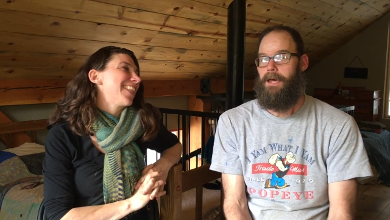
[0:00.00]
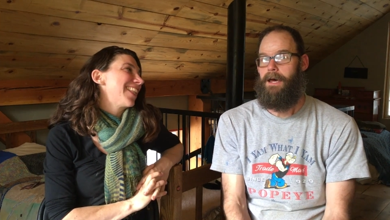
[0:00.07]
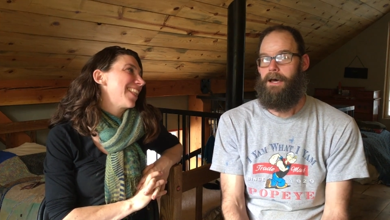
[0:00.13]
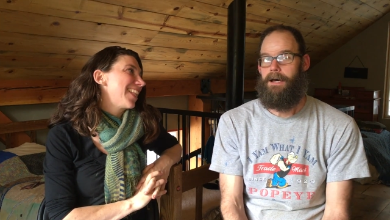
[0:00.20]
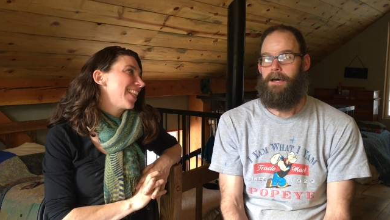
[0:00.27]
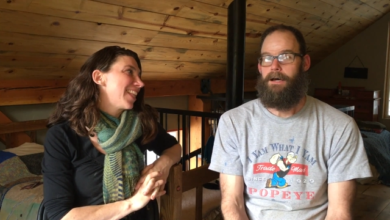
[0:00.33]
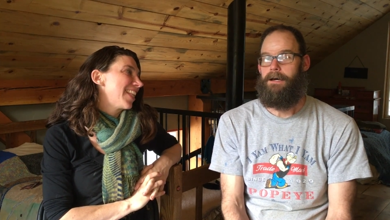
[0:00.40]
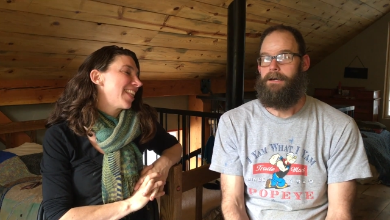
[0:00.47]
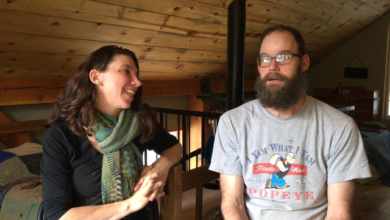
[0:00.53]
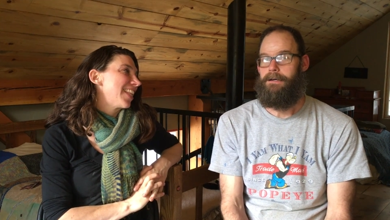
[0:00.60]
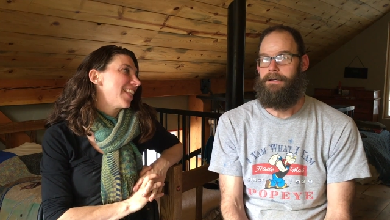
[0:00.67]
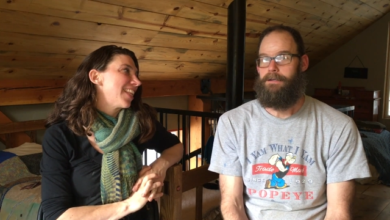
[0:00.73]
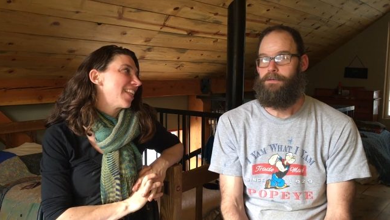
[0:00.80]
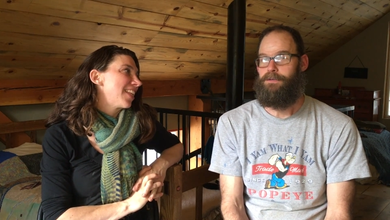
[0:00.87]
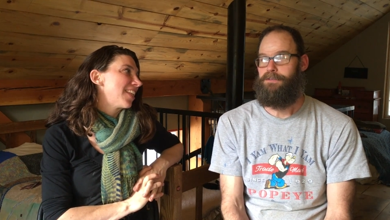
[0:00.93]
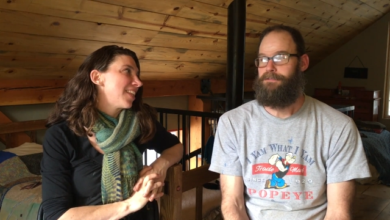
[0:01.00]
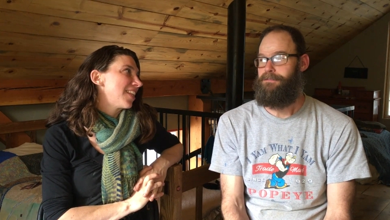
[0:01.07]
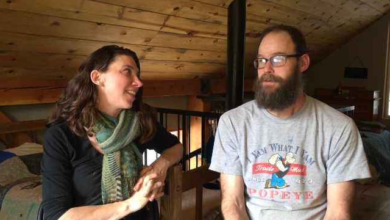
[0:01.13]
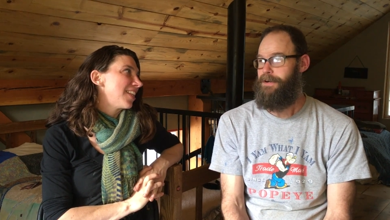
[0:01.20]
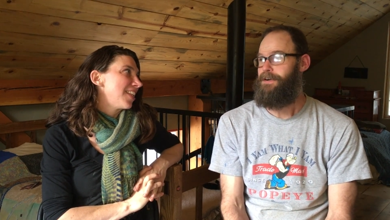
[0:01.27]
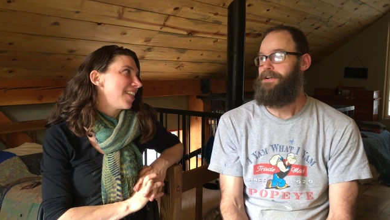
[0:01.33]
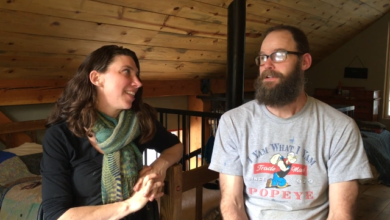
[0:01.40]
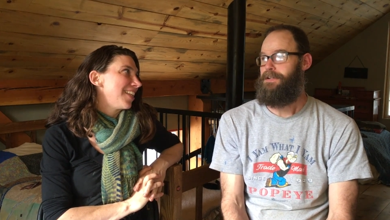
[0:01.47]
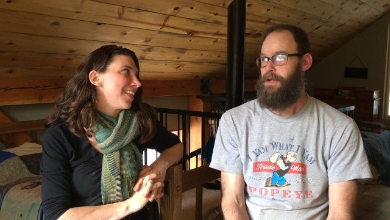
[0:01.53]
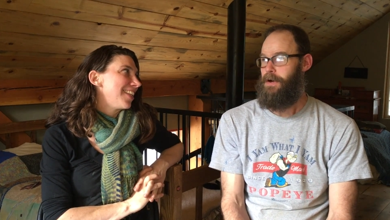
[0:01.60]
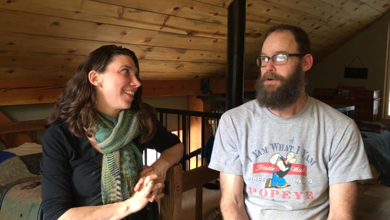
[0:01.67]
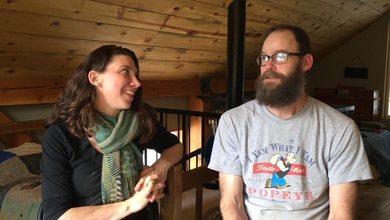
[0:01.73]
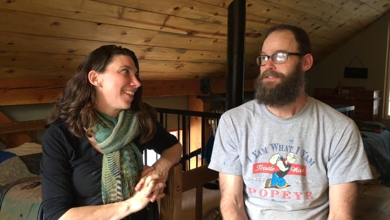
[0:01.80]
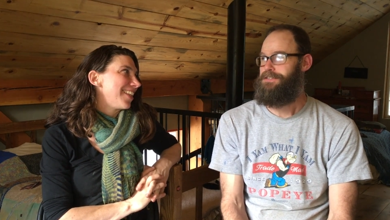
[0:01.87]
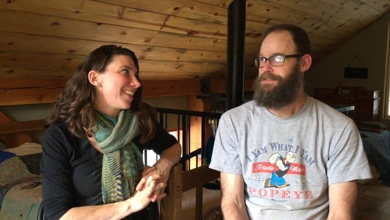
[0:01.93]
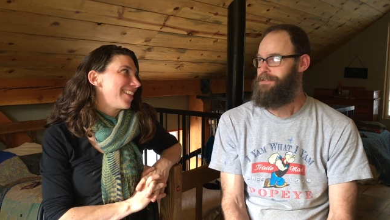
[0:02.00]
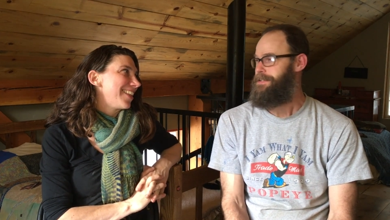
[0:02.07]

Speaker 1: Uh, it was a very large